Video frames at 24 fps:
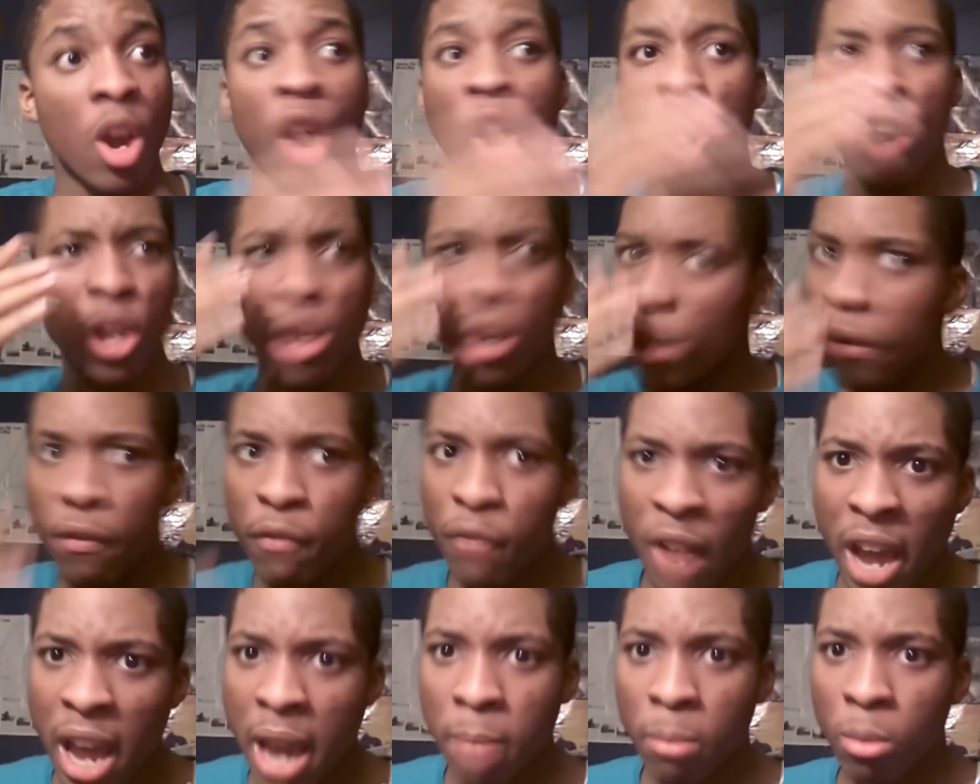Are you a
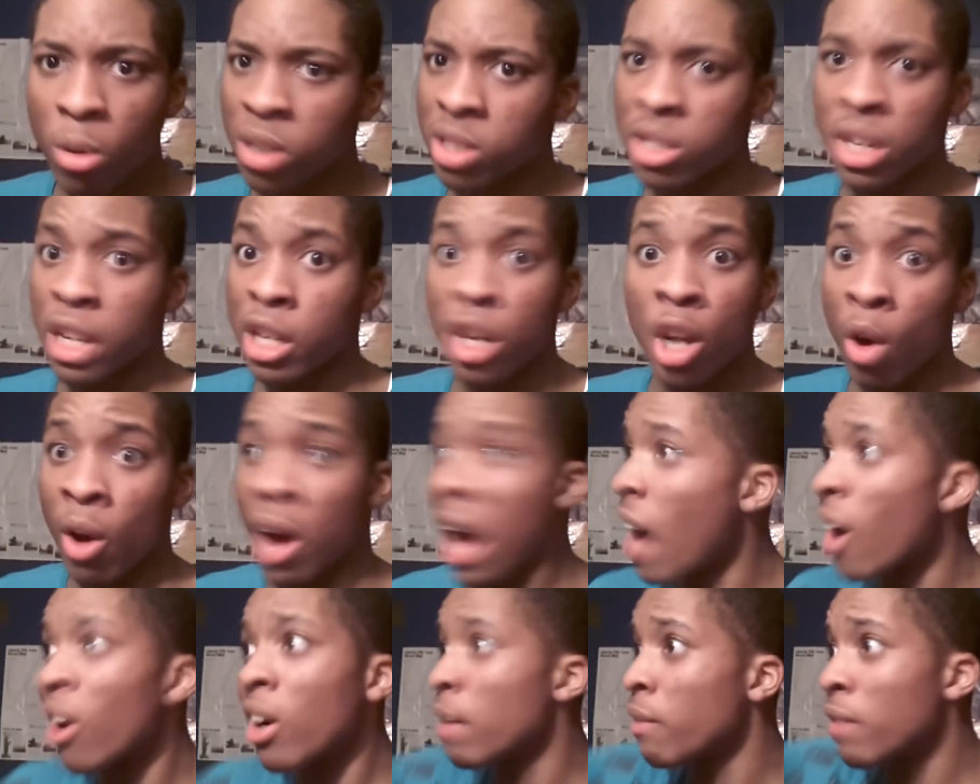fanboy saying, you know, I
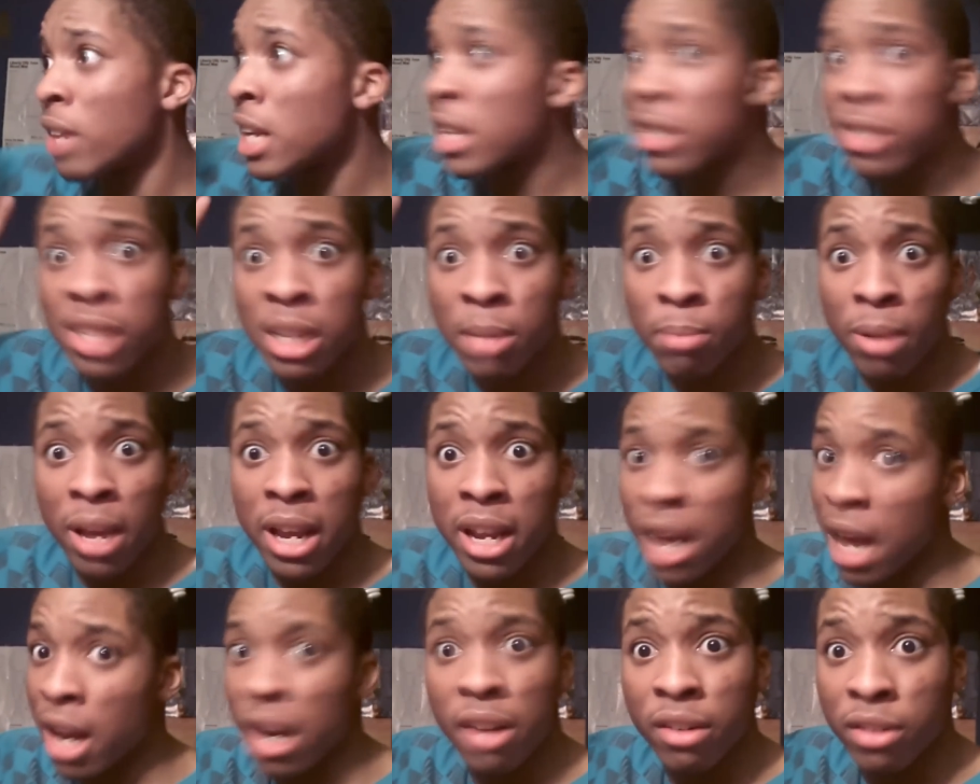don't even need to see
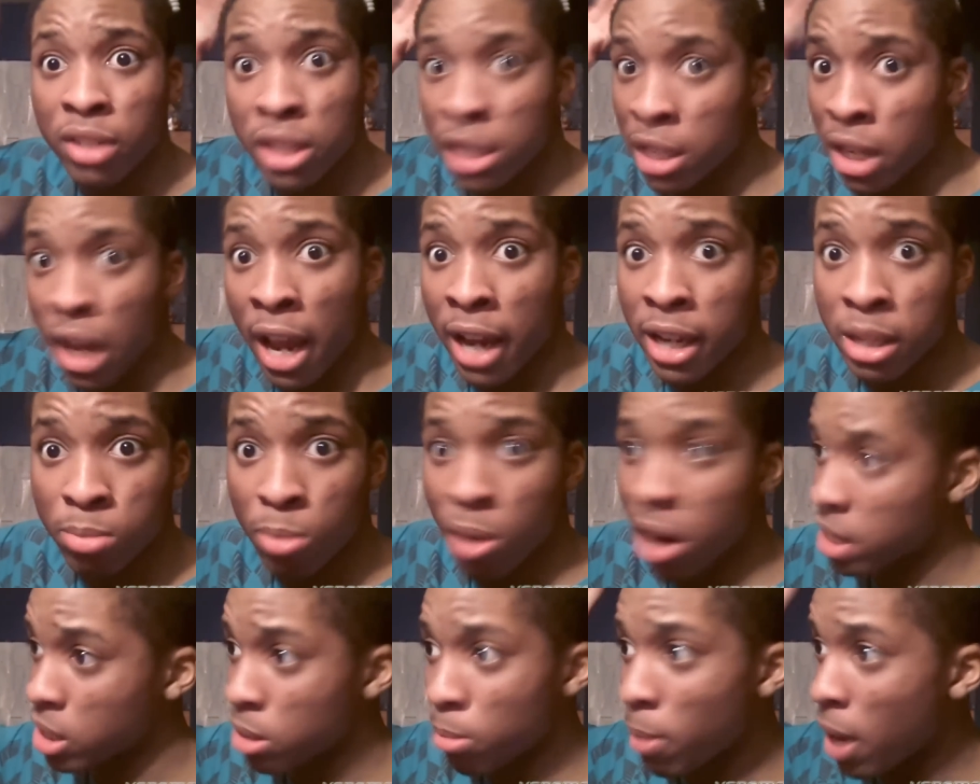play, I don't even see
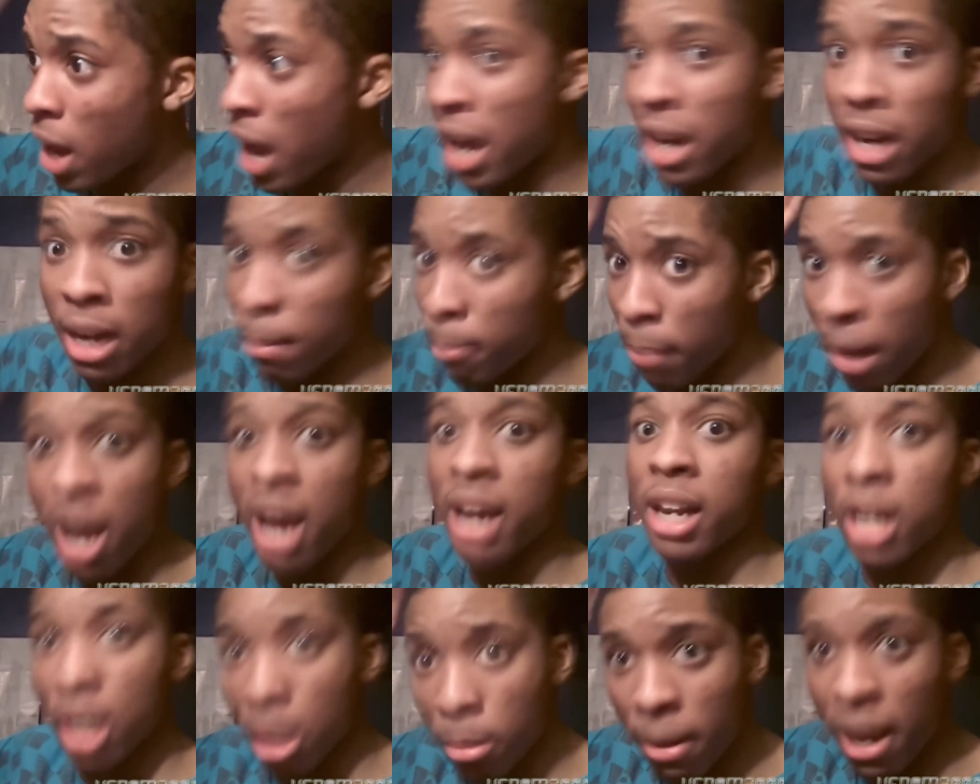Xbox. I'm buying it, I'm
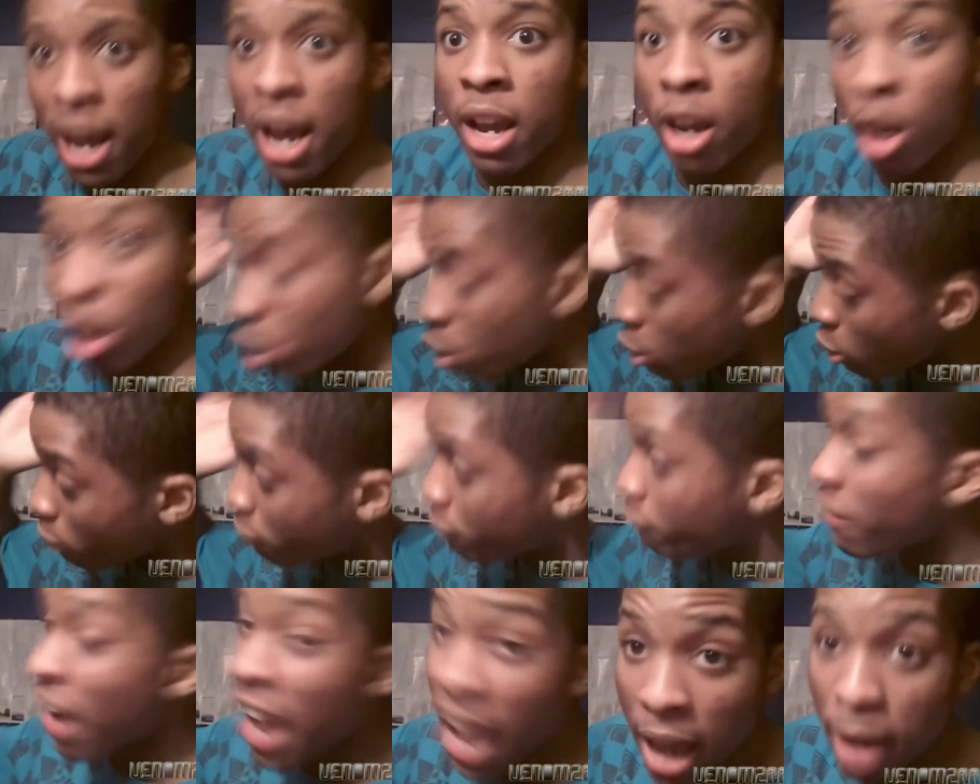buying it, I'm buying it. Are you a
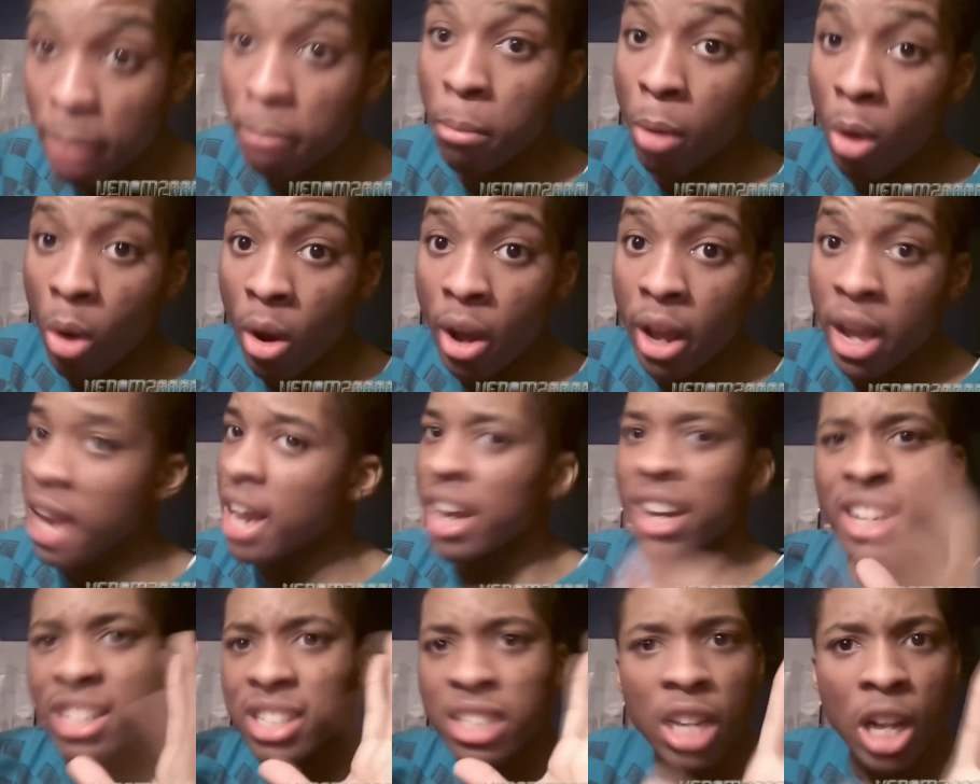fanboy?
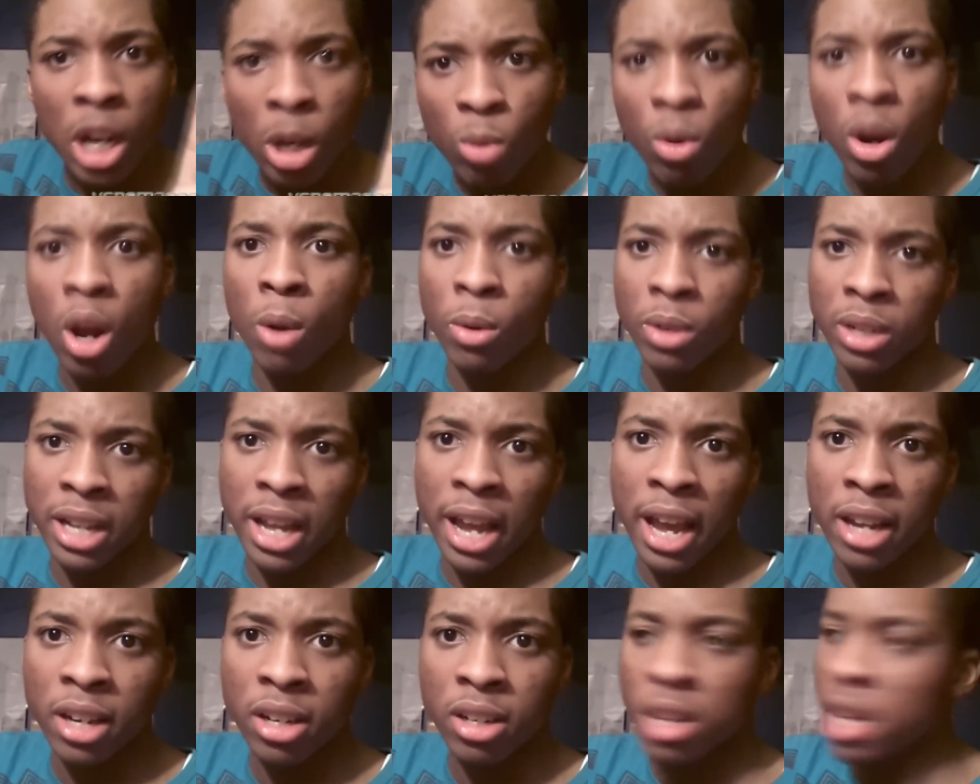Cause there's nothing wrong with
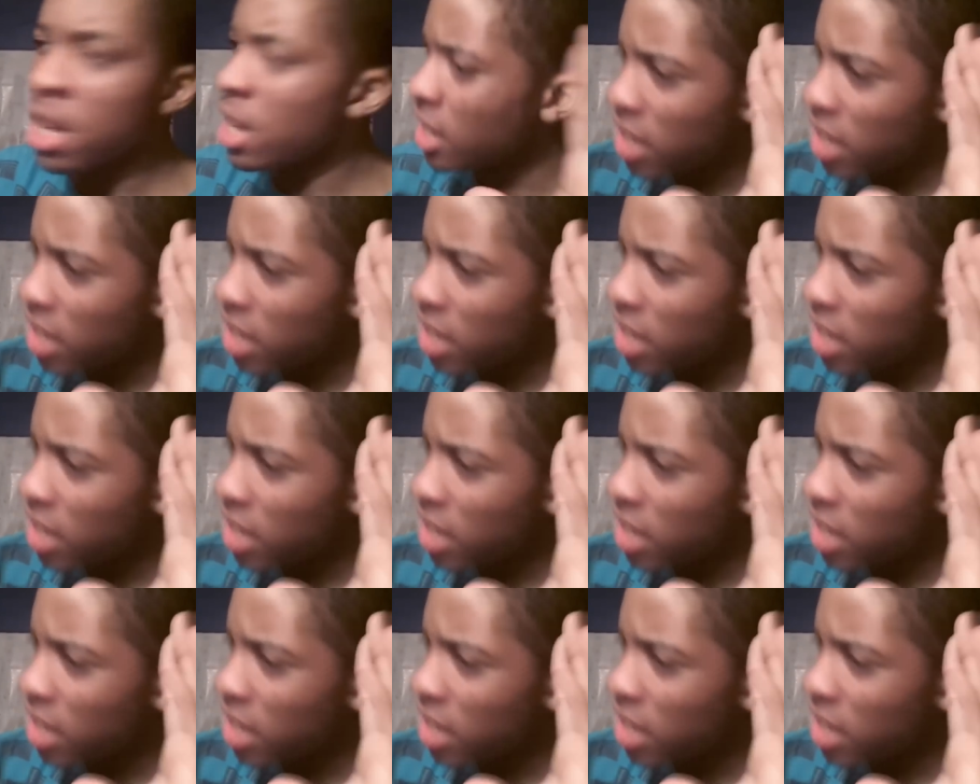that.